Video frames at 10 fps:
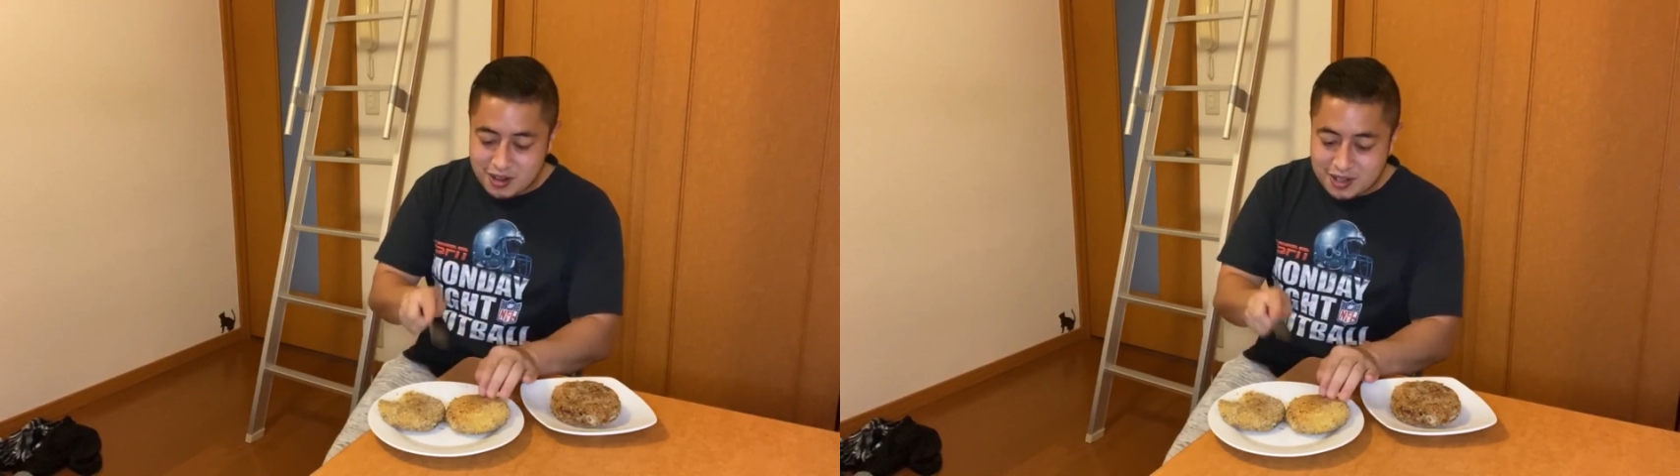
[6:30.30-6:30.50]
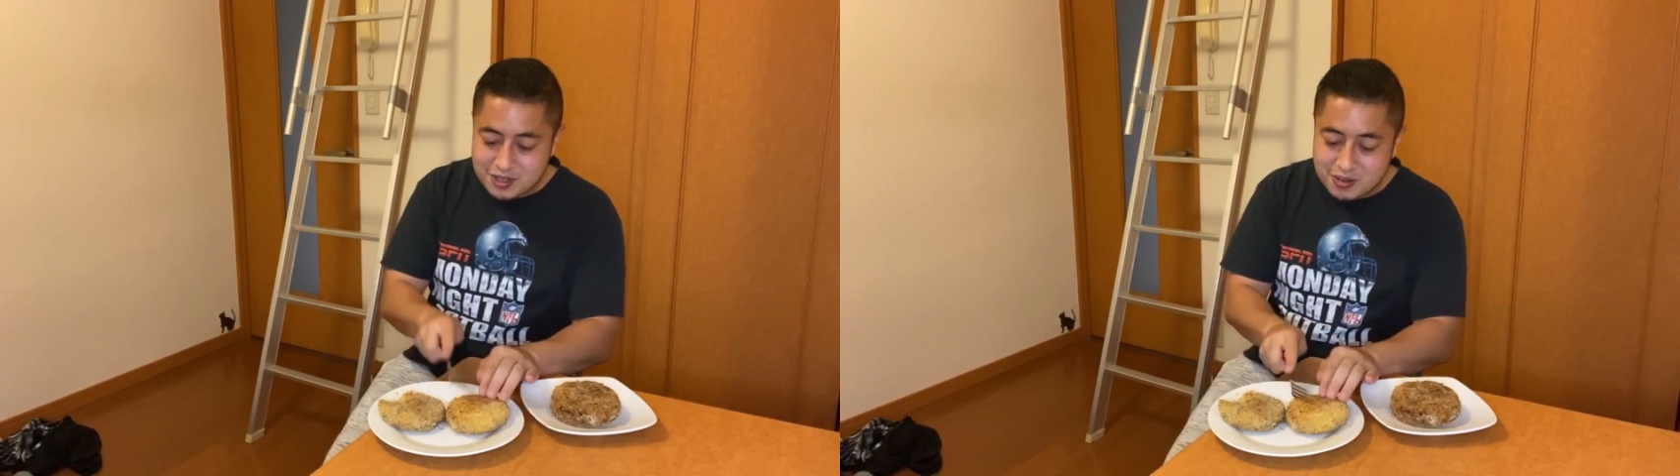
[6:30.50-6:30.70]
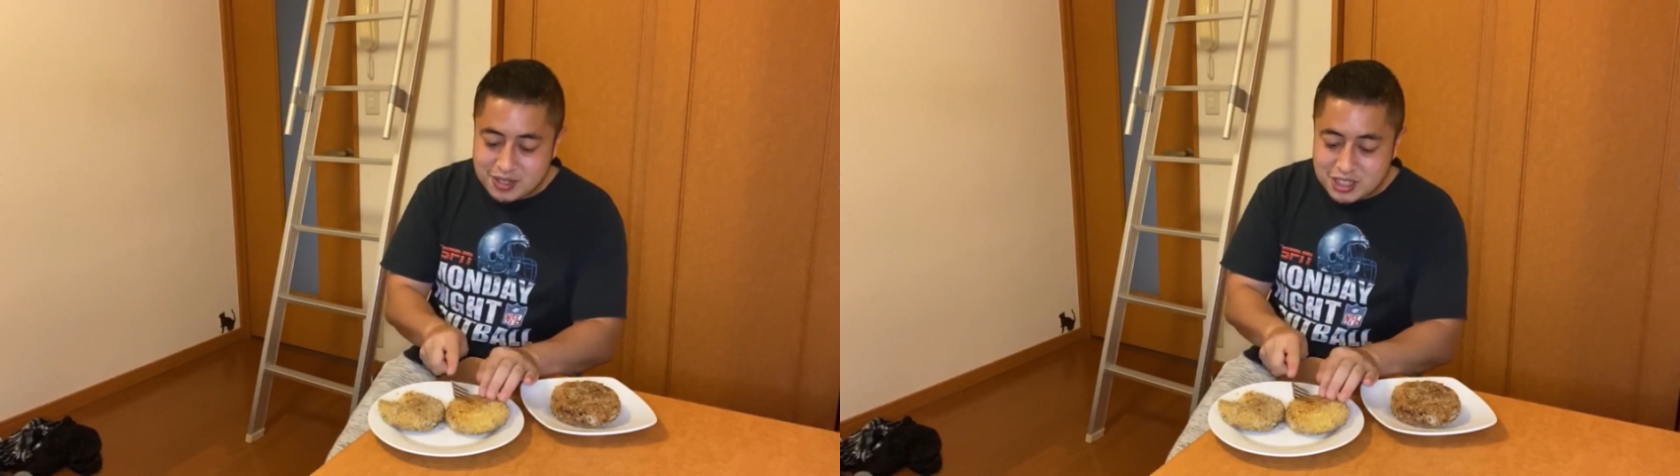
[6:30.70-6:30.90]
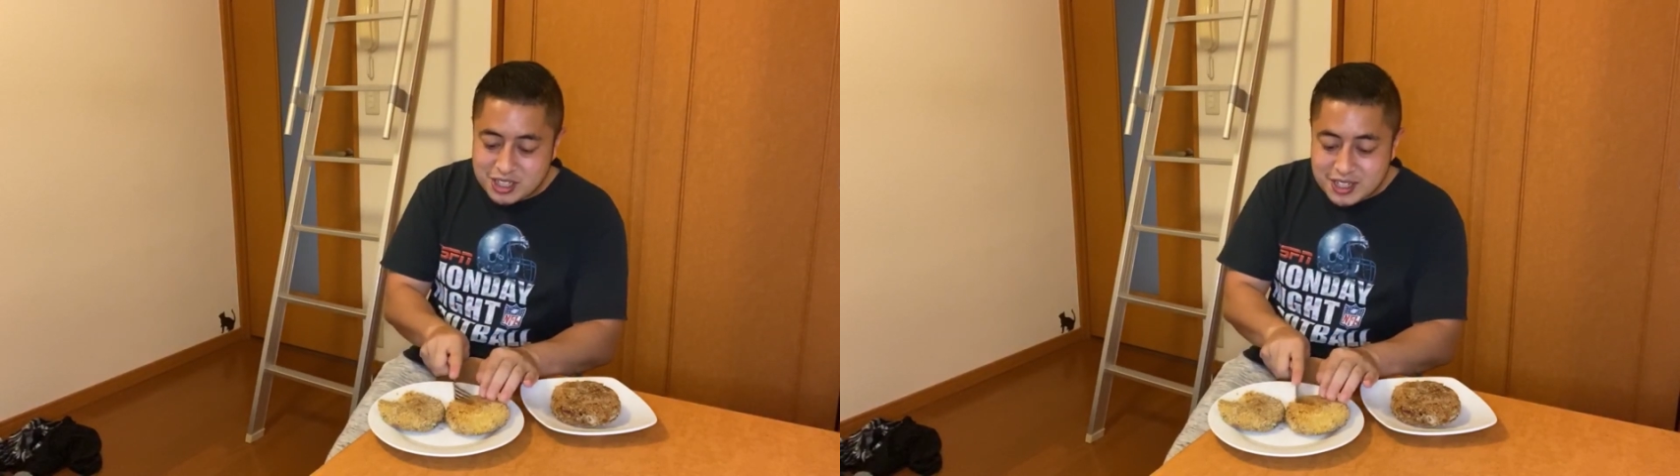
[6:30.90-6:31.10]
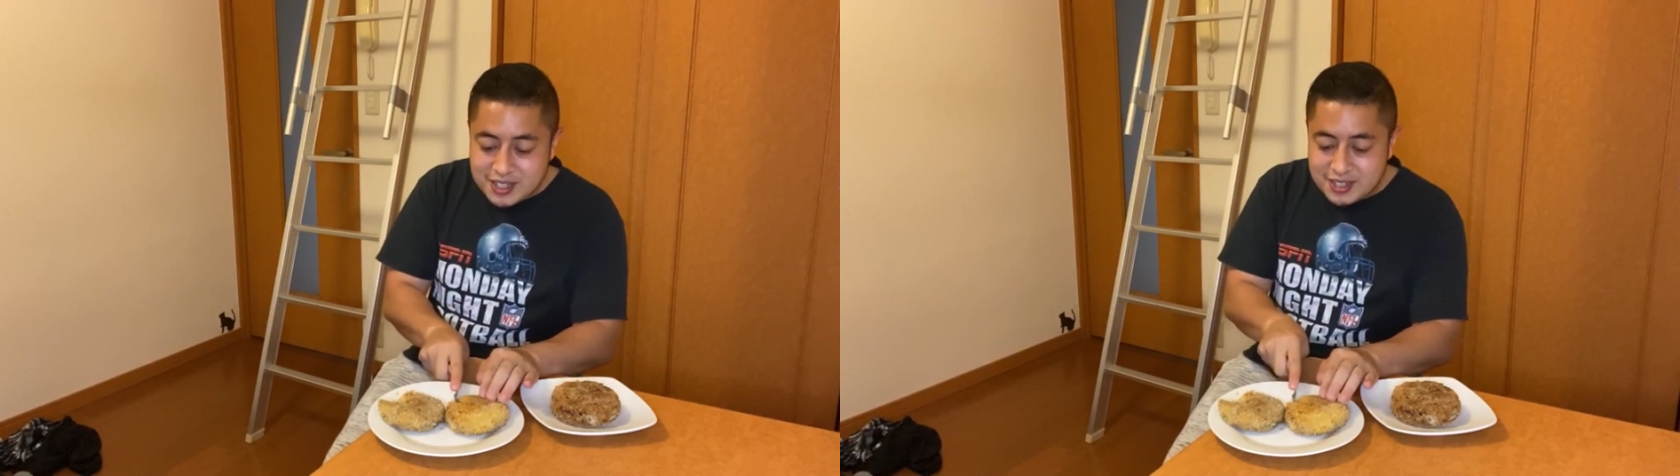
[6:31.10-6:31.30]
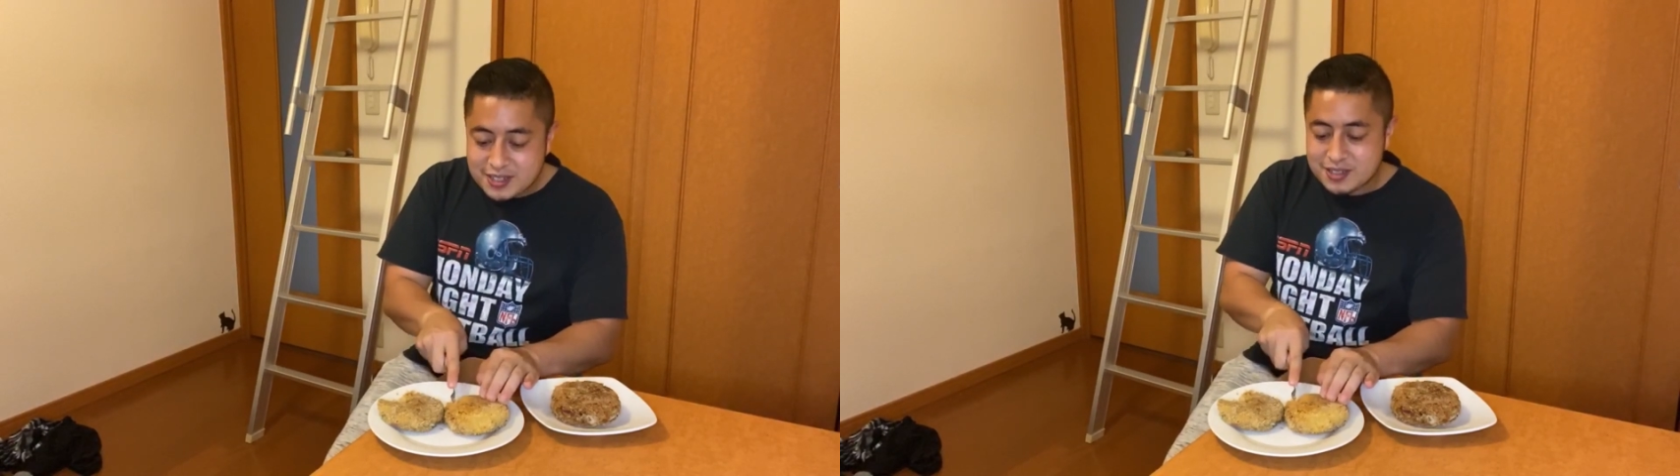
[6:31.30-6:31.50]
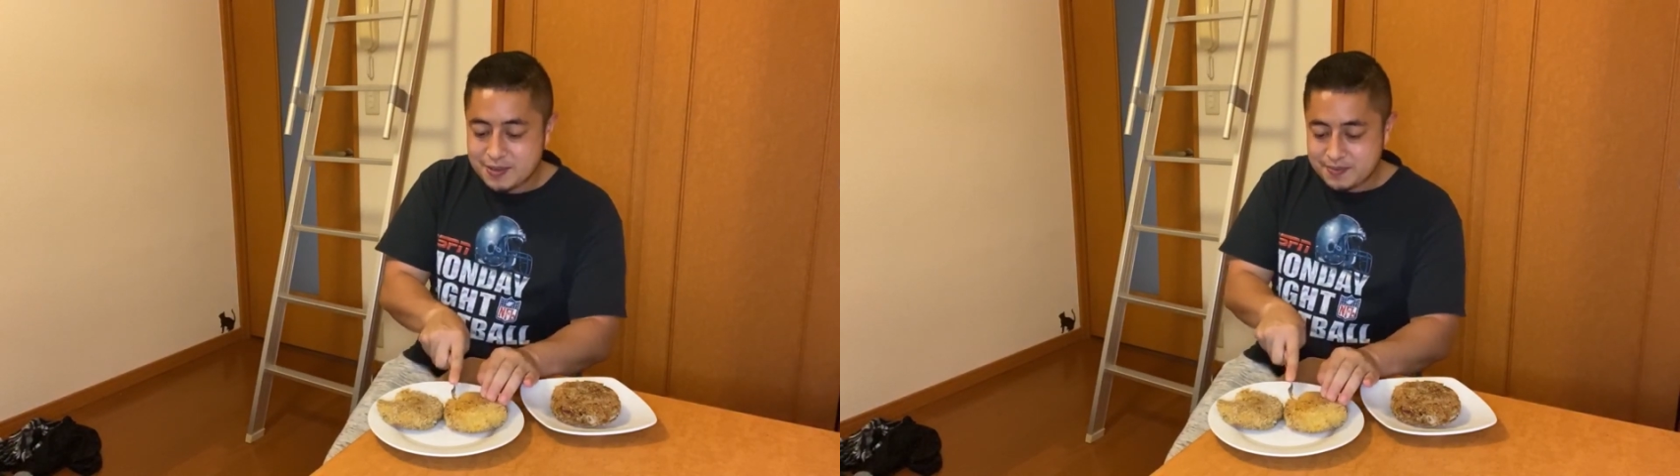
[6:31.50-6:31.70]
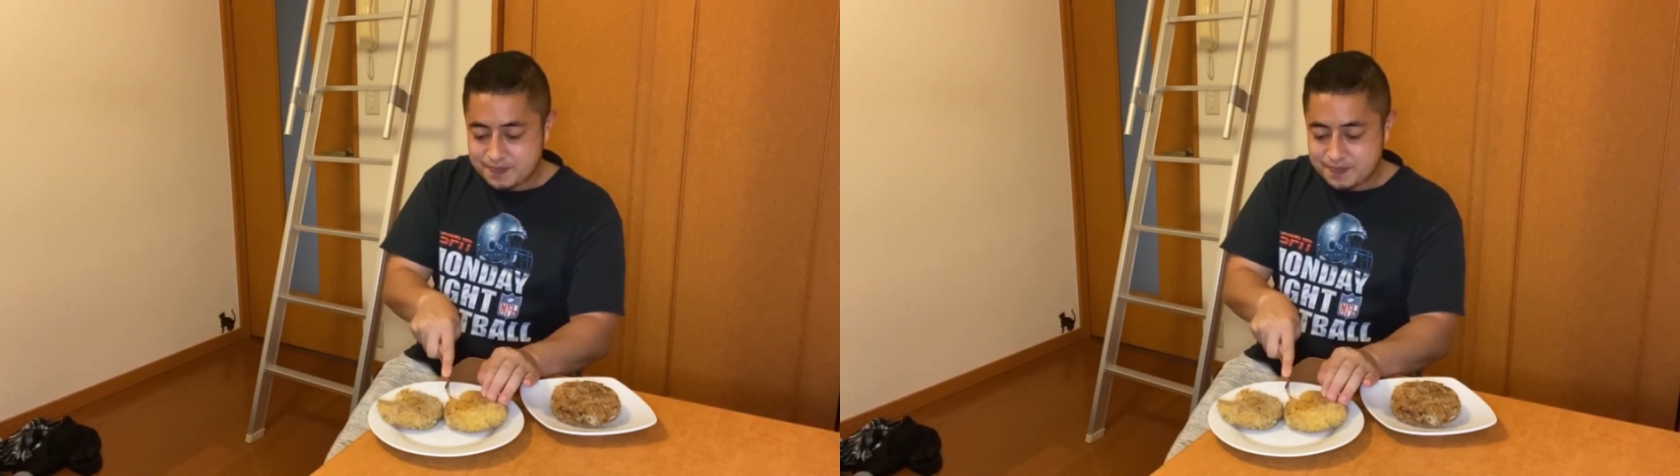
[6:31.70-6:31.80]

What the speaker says: onto our cheese.